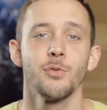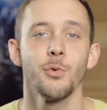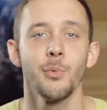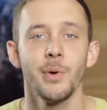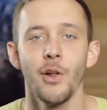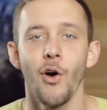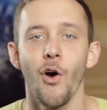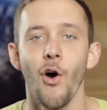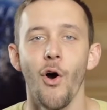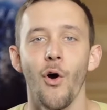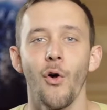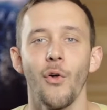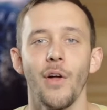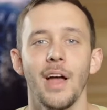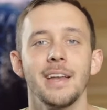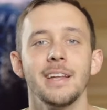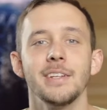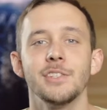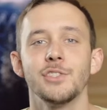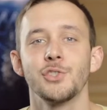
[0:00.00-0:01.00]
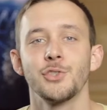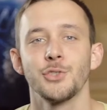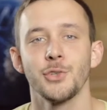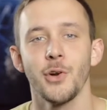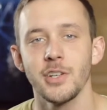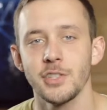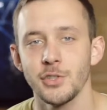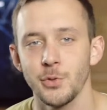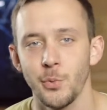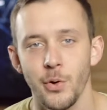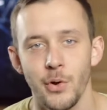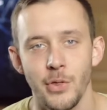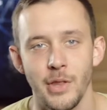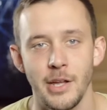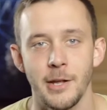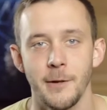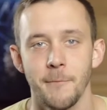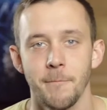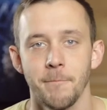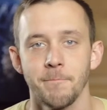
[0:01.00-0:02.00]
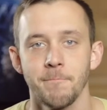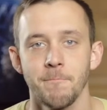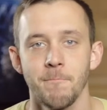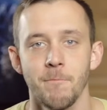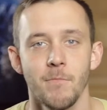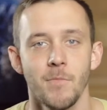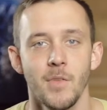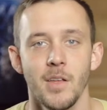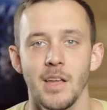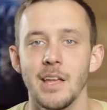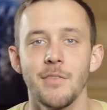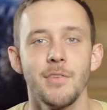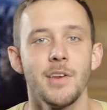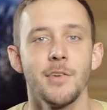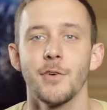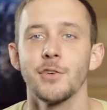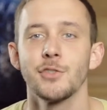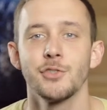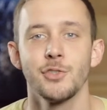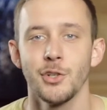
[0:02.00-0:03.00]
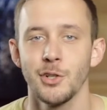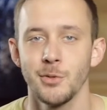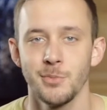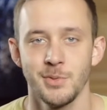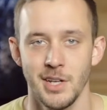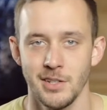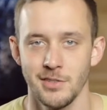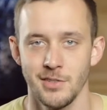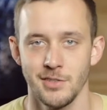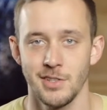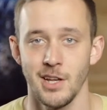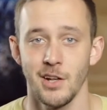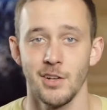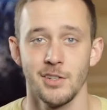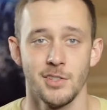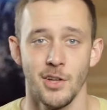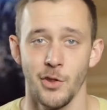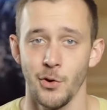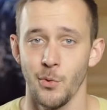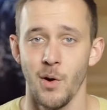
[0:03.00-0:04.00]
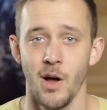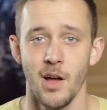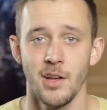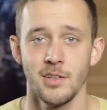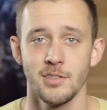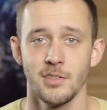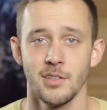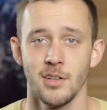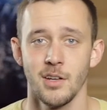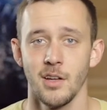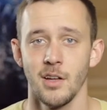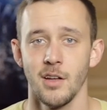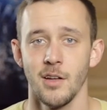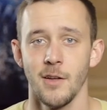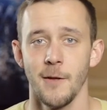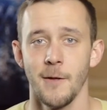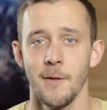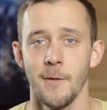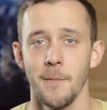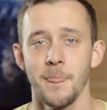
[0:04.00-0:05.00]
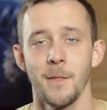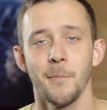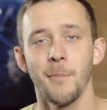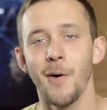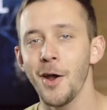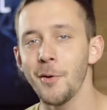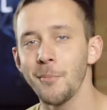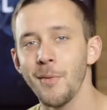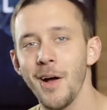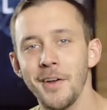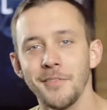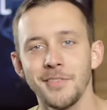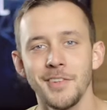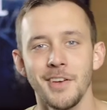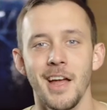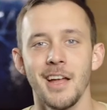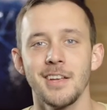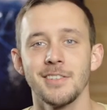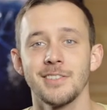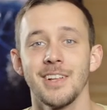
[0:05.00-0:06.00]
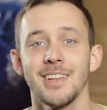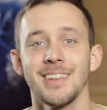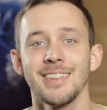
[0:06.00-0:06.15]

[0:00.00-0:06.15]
through it all and he's trustworthy, even if our circumstances tell us otherwise. The bottom line of today is